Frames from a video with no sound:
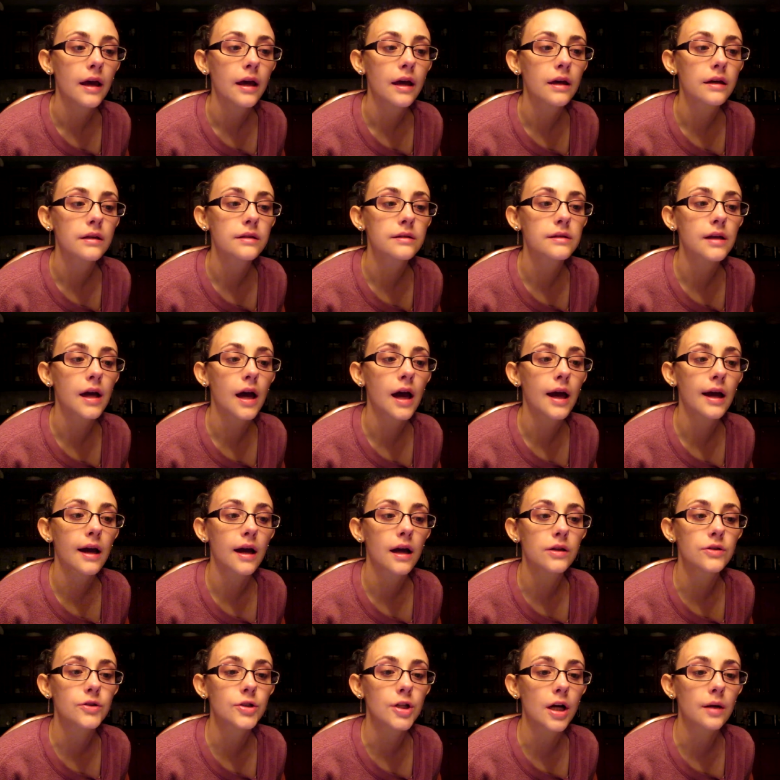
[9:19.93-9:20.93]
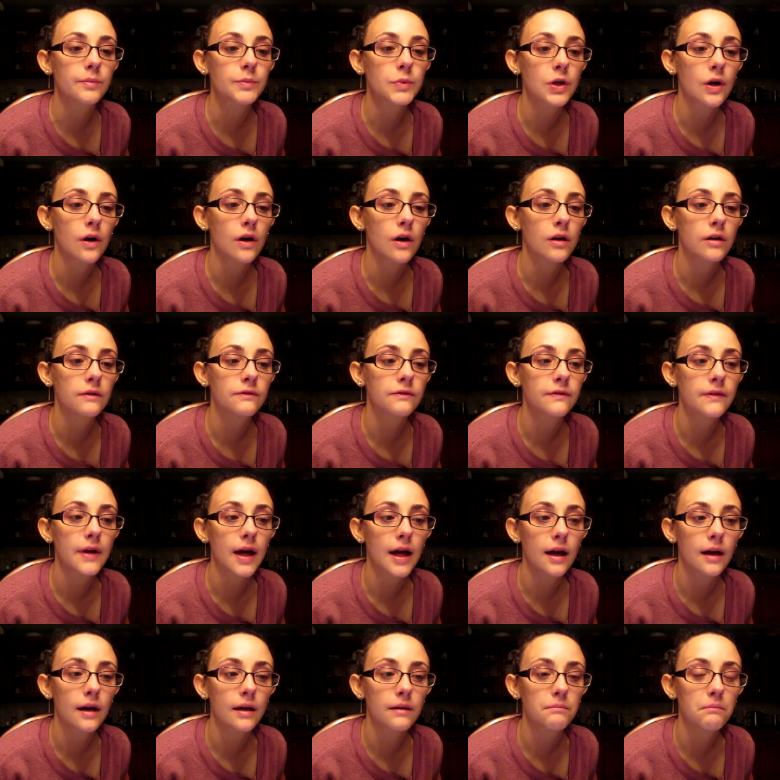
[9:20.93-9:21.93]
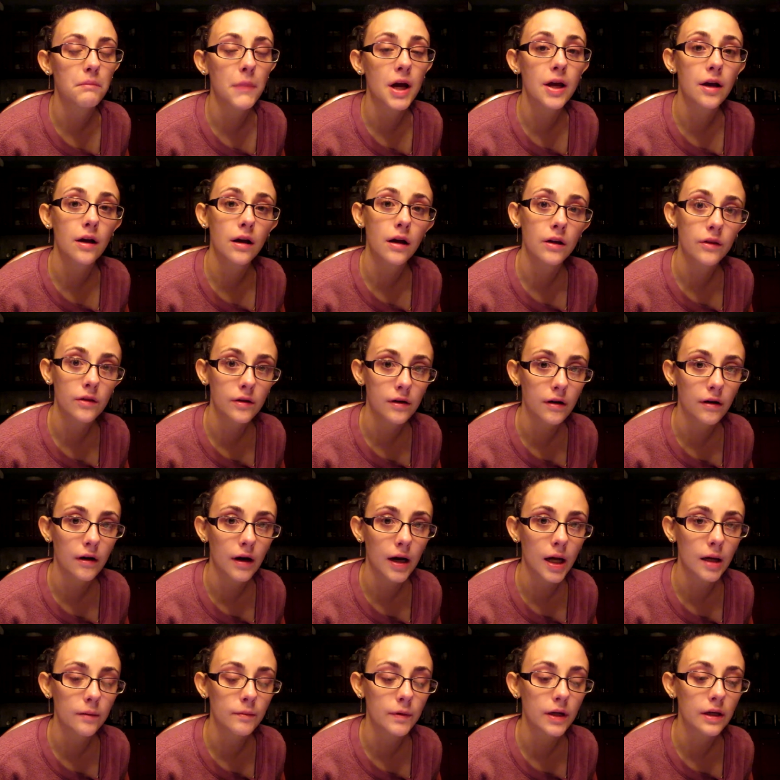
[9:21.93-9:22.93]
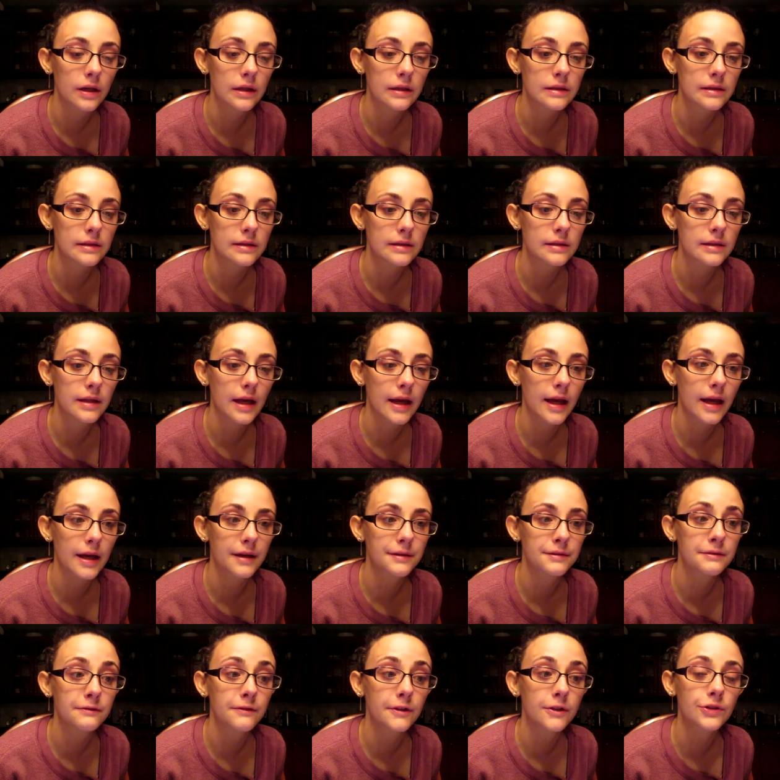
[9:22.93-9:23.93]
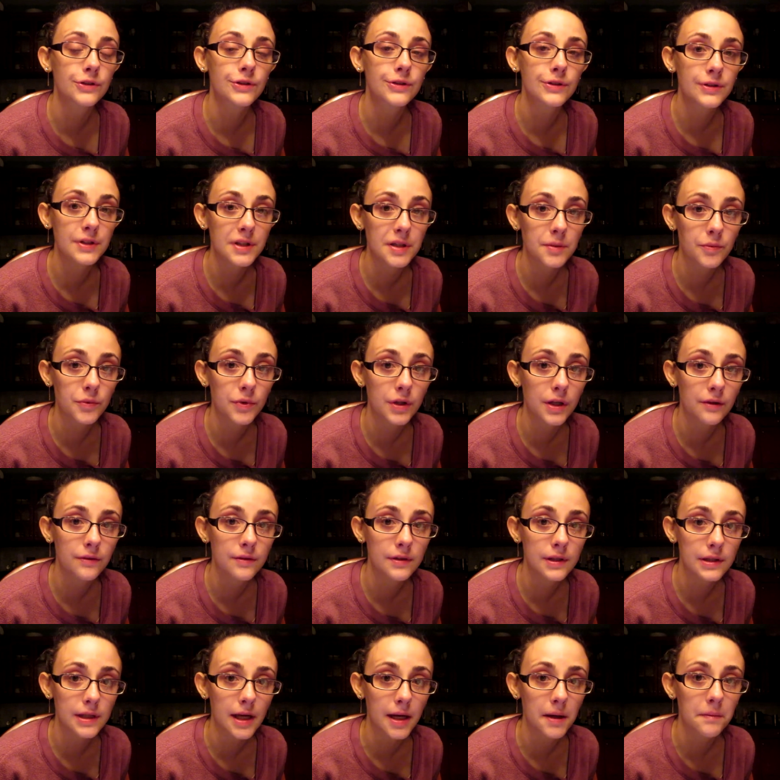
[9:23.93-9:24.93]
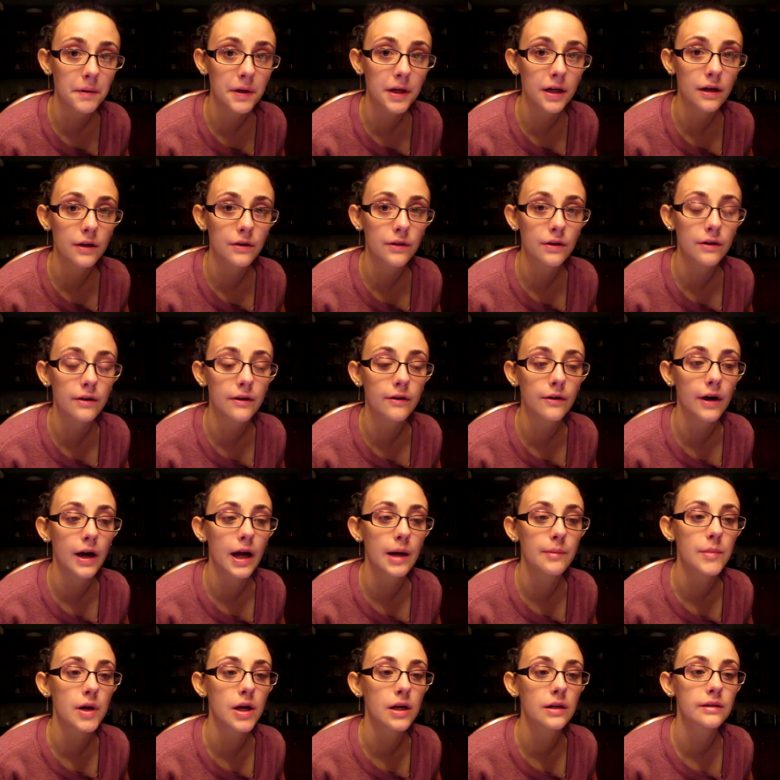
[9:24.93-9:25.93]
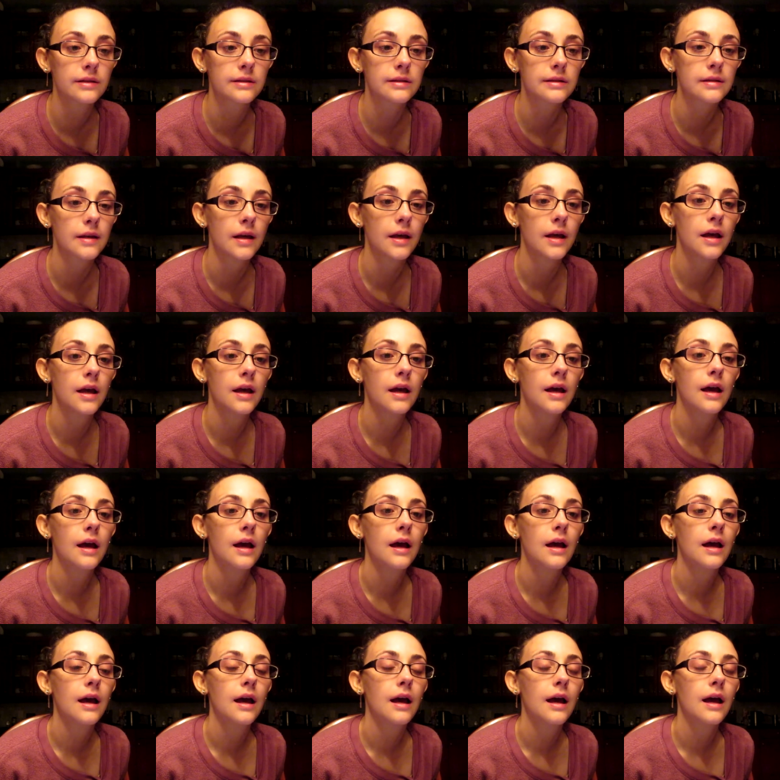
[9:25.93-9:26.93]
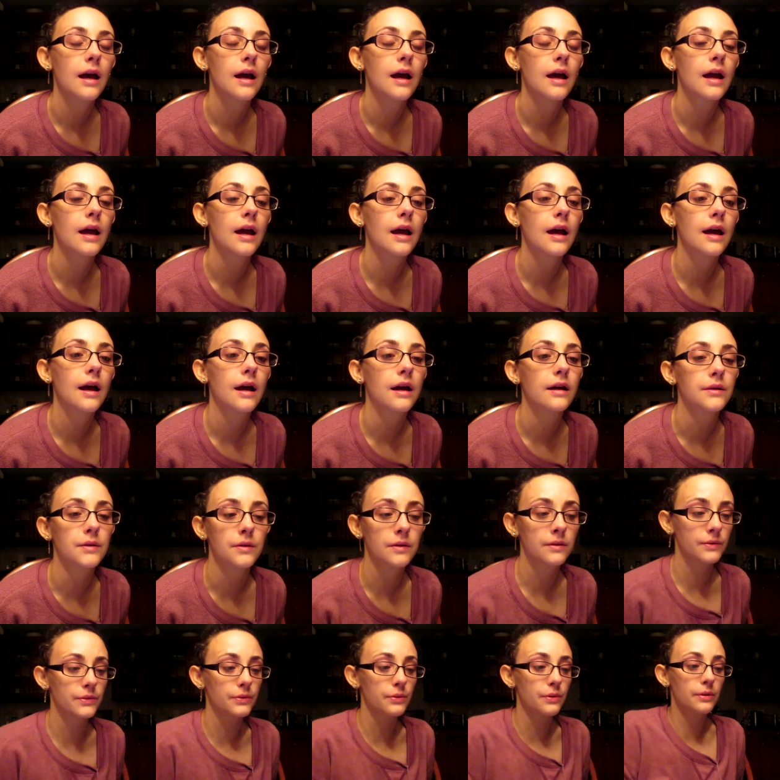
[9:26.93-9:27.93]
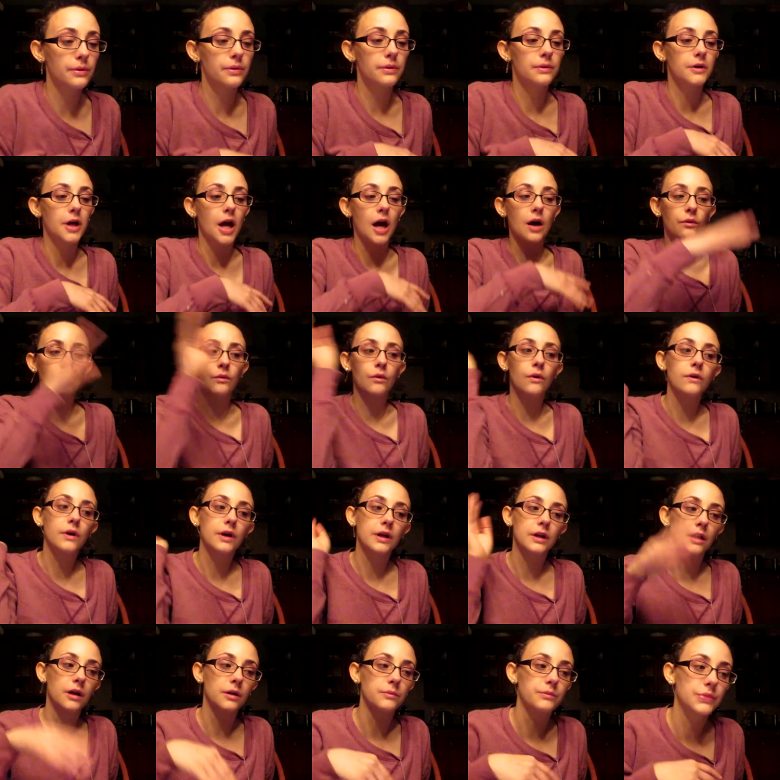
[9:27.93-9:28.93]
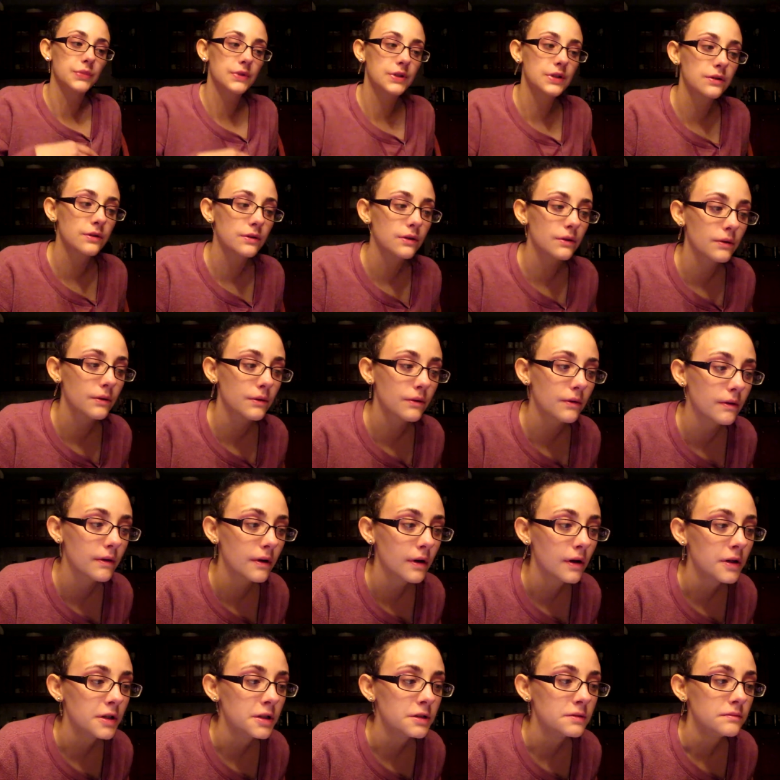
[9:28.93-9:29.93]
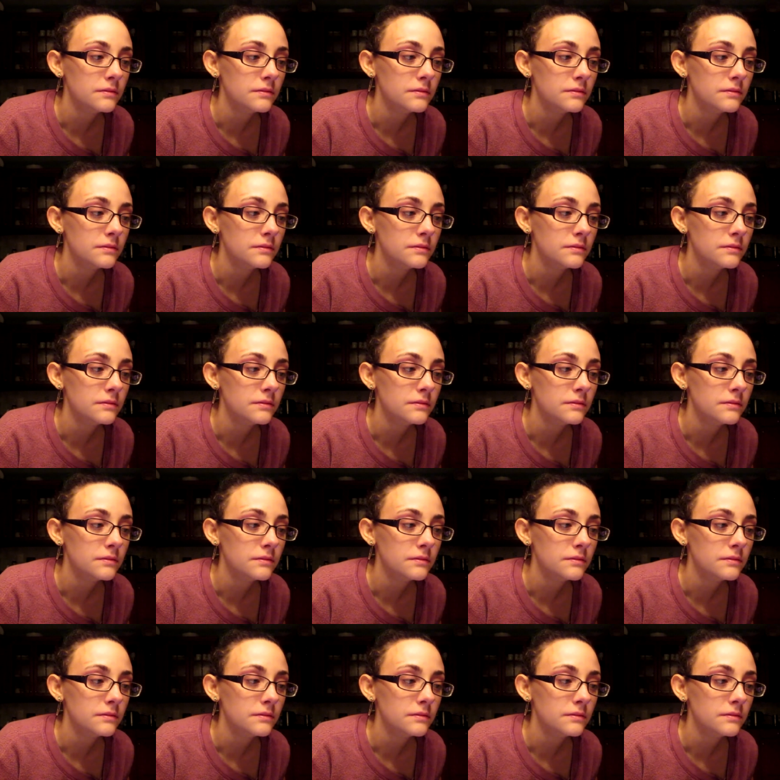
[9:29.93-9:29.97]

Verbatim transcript: and I got dropped off at my other grandma's and fell asleep when I was at my other grandma's, and got woken up to